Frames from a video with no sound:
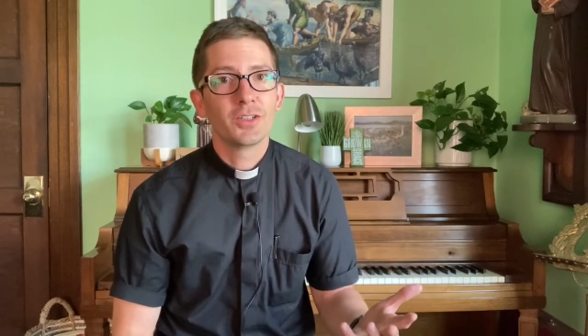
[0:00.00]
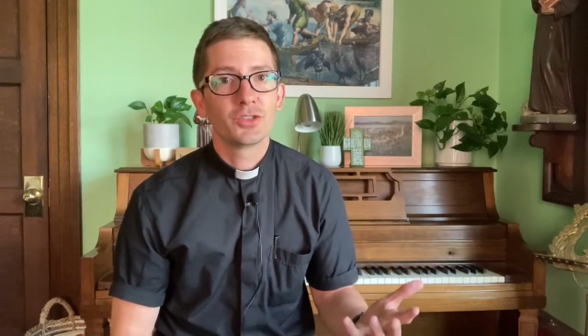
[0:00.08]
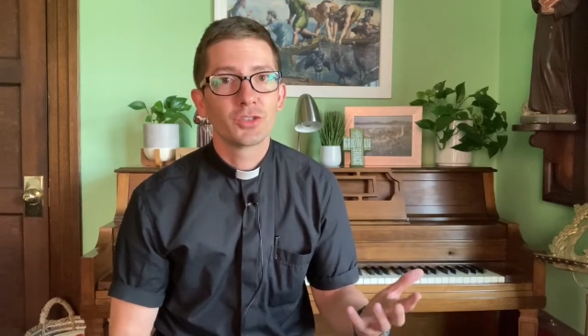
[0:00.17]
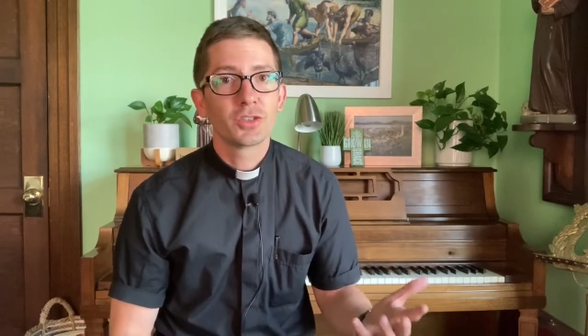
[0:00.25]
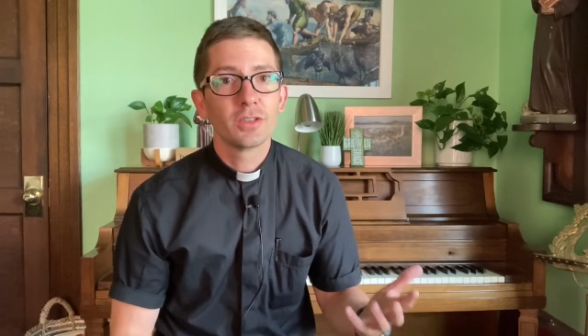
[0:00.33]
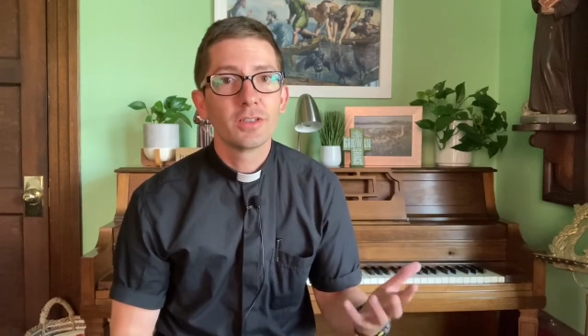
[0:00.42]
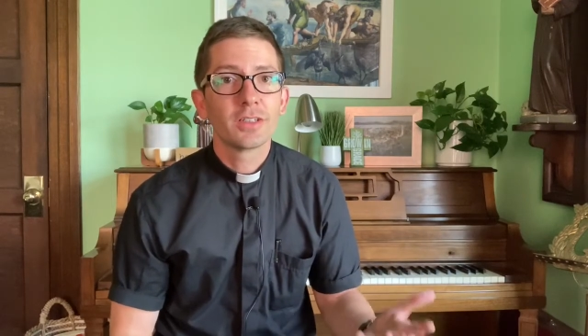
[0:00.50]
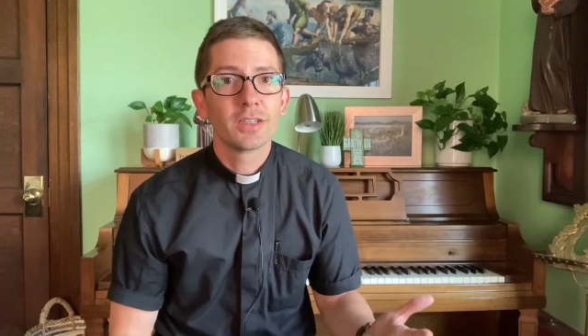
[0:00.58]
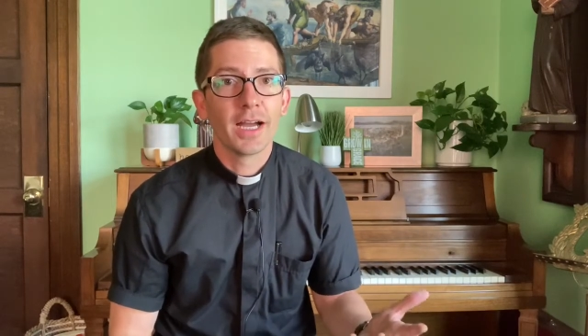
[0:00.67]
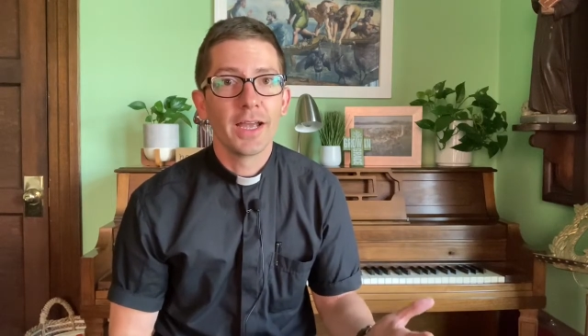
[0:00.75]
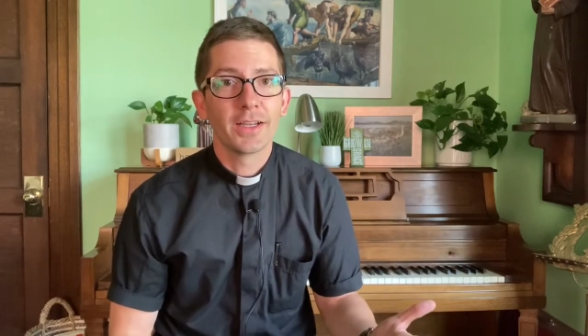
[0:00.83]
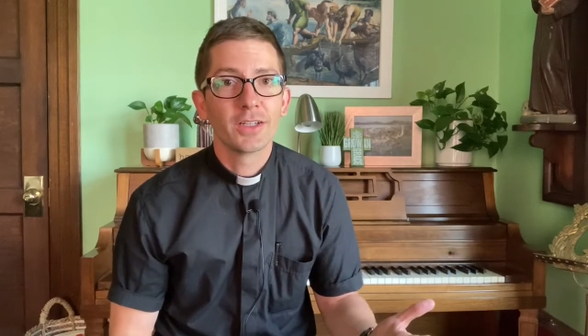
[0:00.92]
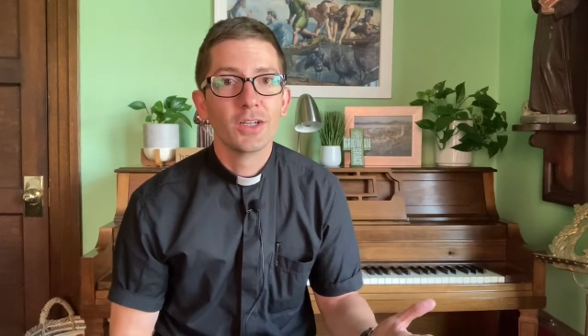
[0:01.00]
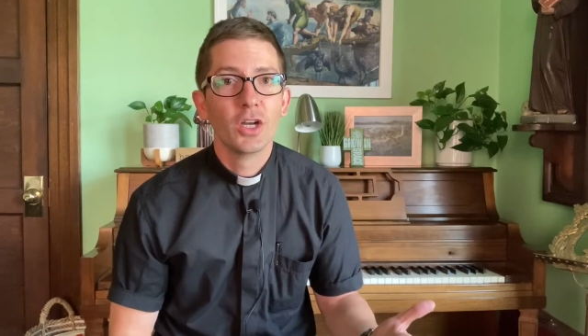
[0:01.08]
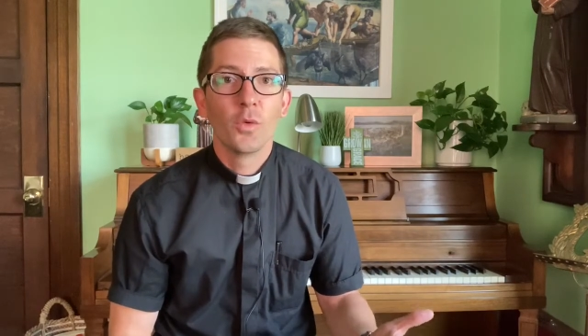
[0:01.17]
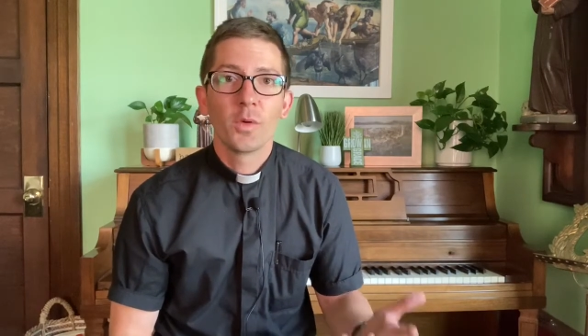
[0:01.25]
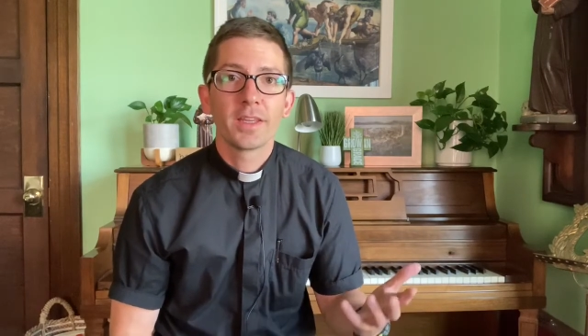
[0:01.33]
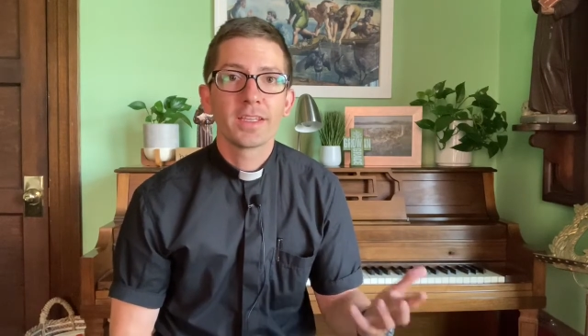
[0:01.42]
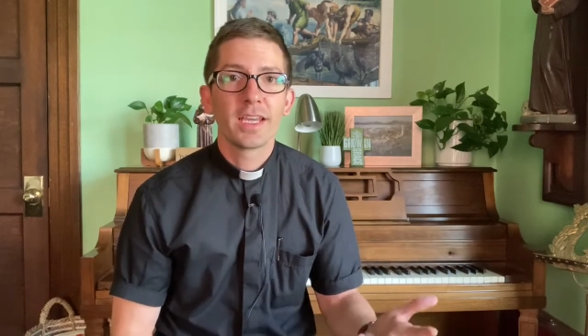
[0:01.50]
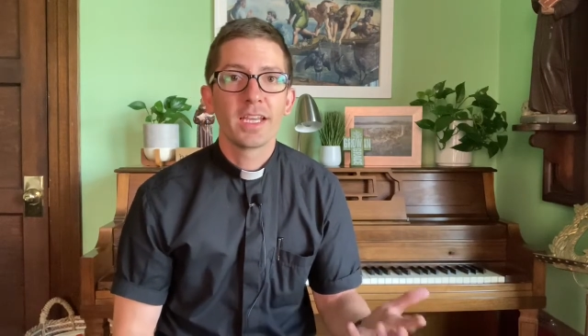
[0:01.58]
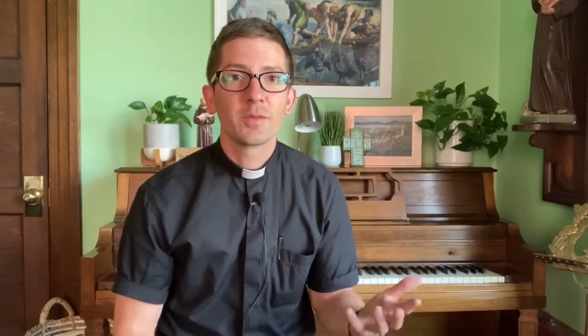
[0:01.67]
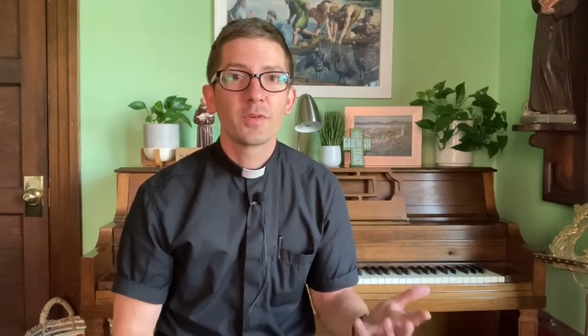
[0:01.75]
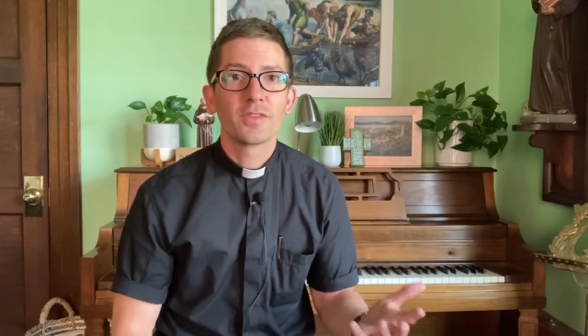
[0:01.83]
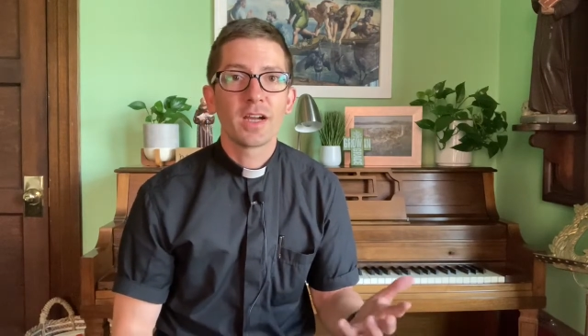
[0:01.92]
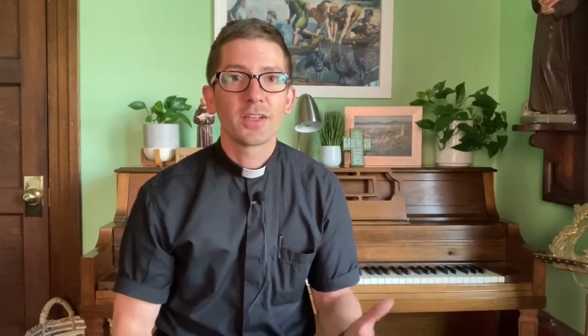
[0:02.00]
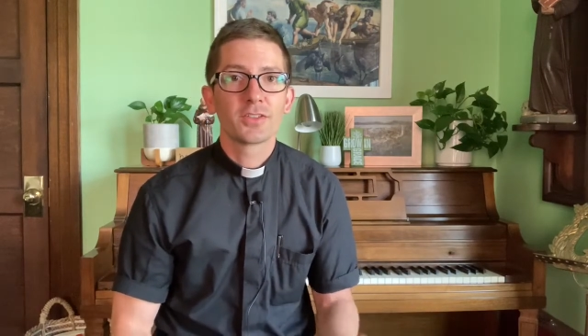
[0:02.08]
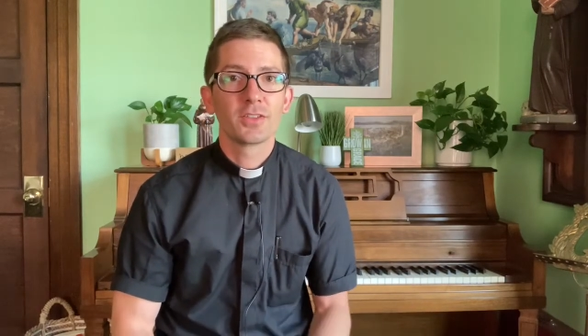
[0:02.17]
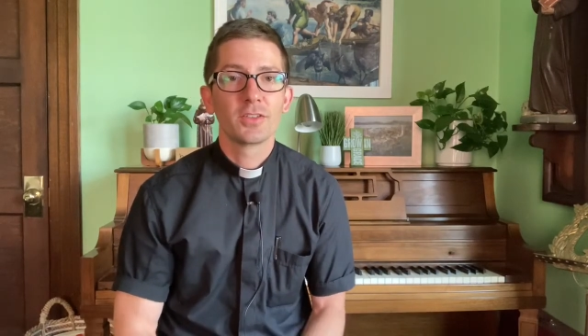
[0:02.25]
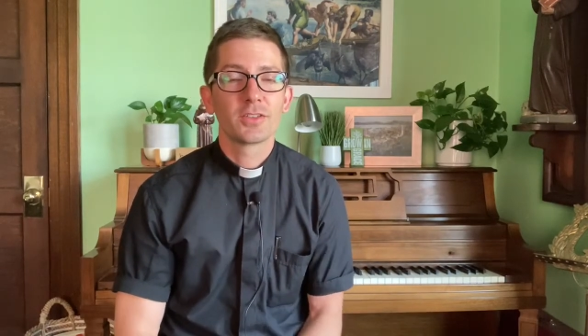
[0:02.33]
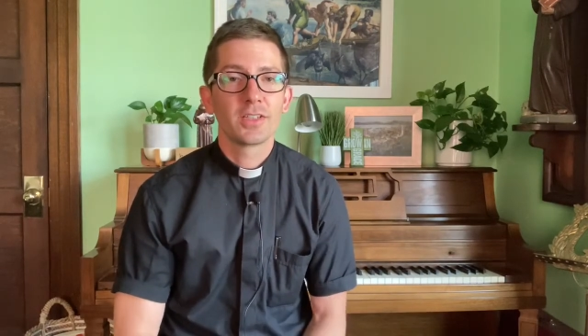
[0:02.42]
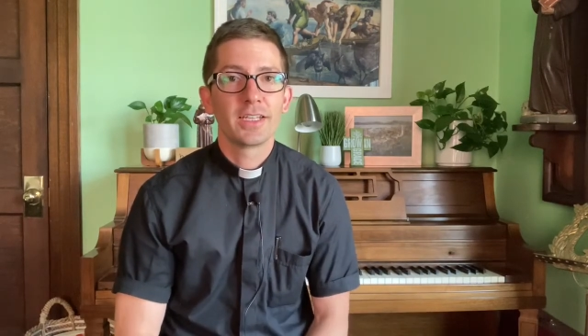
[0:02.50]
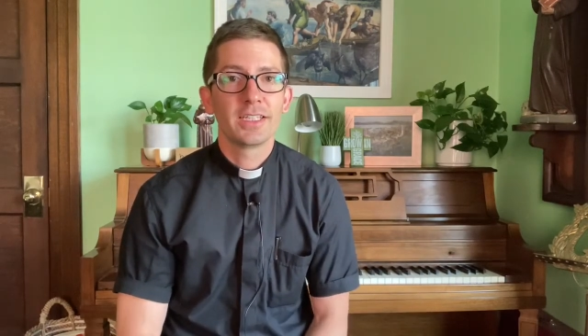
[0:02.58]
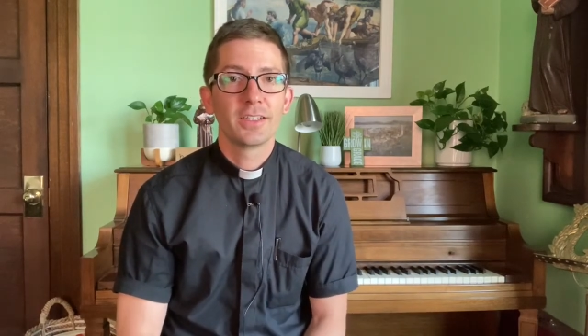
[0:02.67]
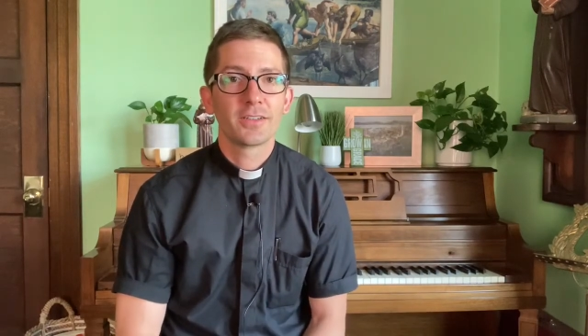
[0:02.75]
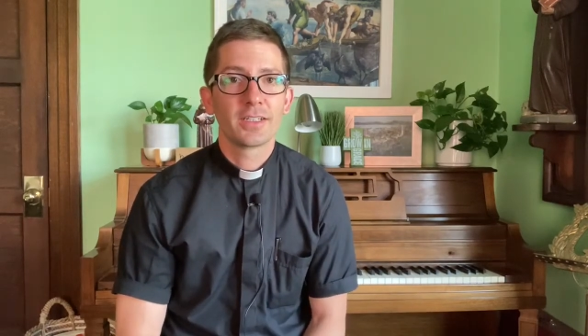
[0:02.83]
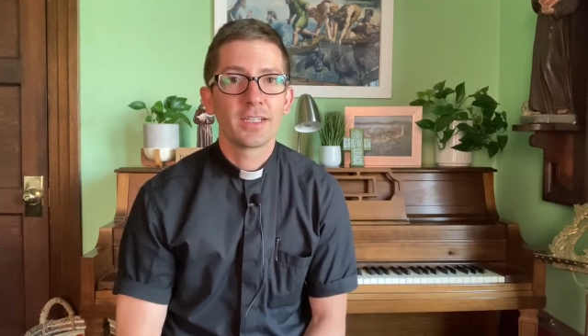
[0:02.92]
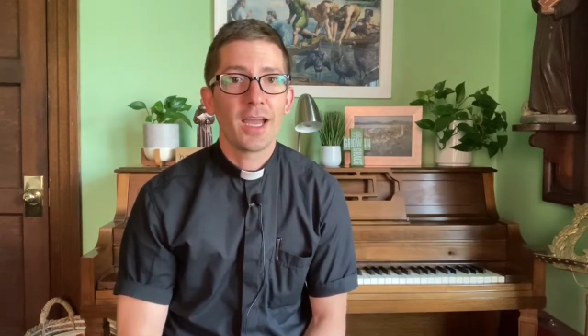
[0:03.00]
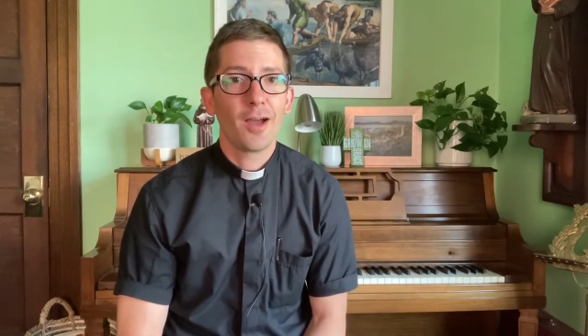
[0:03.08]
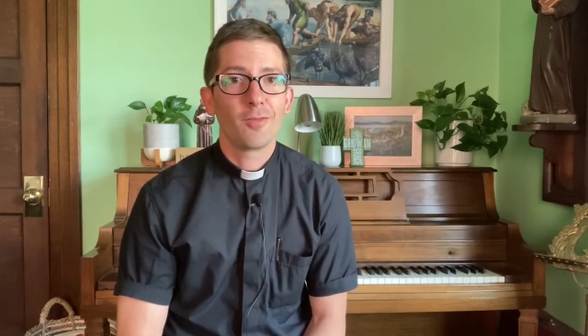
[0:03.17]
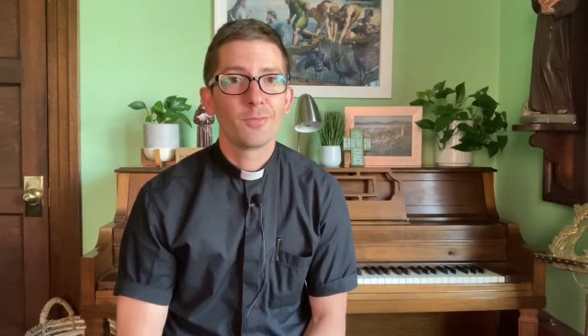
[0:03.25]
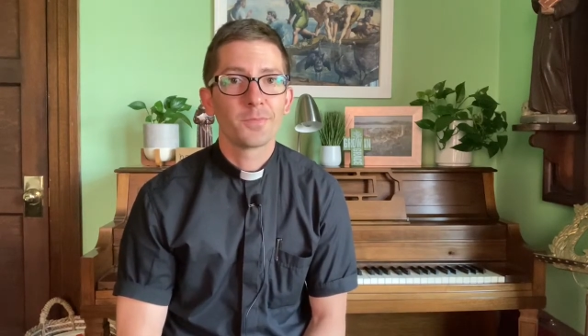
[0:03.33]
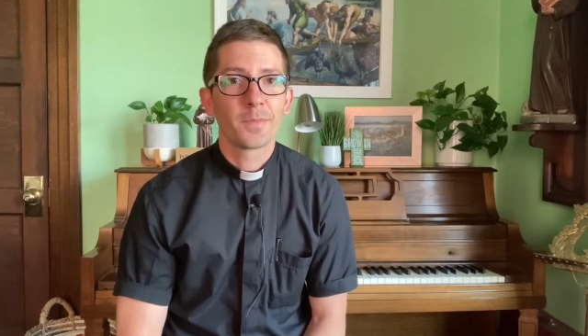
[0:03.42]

should look like, what the kingdom of God should look like here and now.